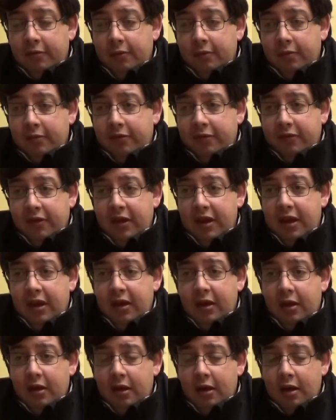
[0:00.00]

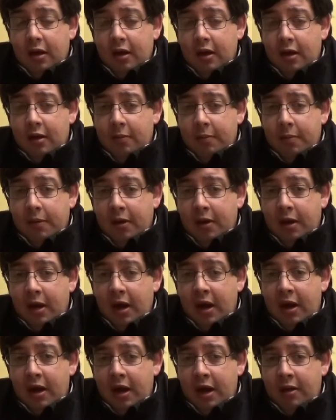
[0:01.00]
see. But
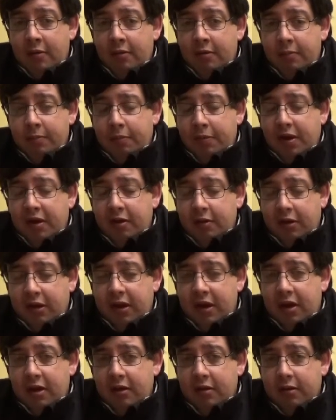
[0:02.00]
I would play the
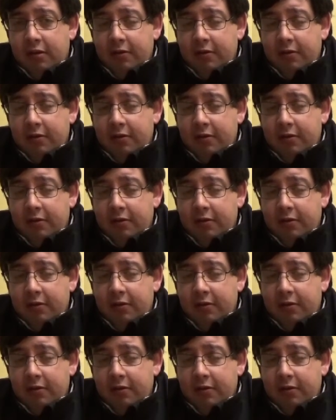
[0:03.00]
kid.